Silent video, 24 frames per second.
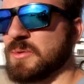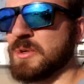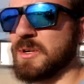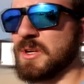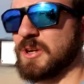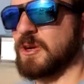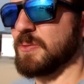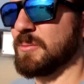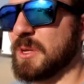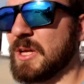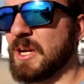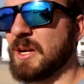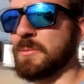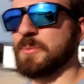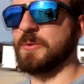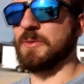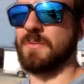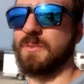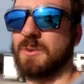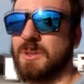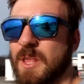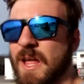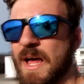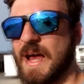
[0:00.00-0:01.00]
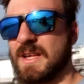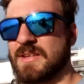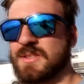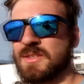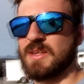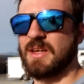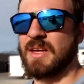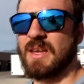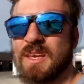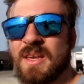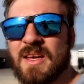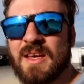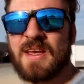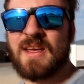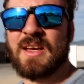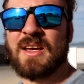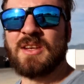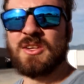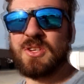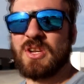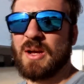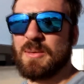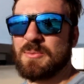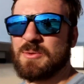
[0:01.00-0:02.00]
We're gonna go meet up with Velocity,
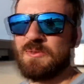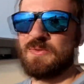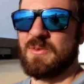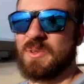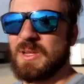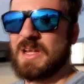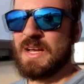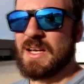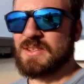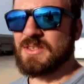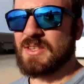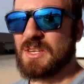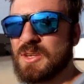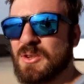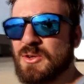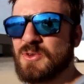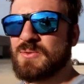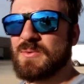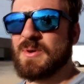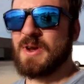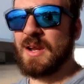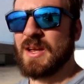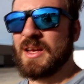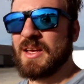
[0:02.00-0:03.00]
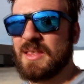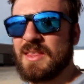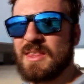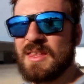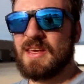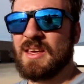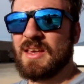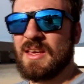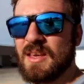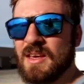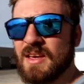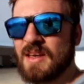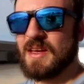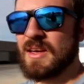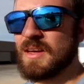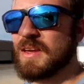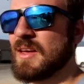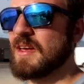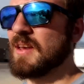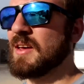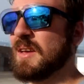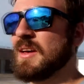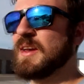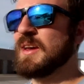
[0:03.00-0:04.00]
James at Velocity, who's running the
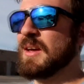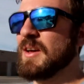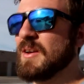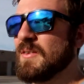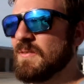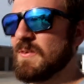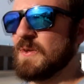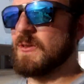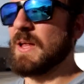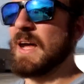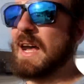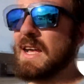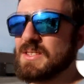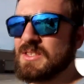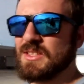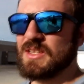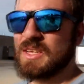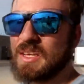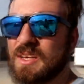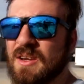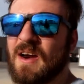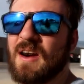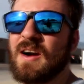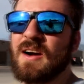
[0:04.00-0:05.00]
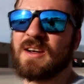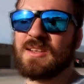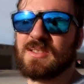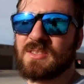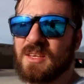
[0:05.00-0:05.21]
Velocity car.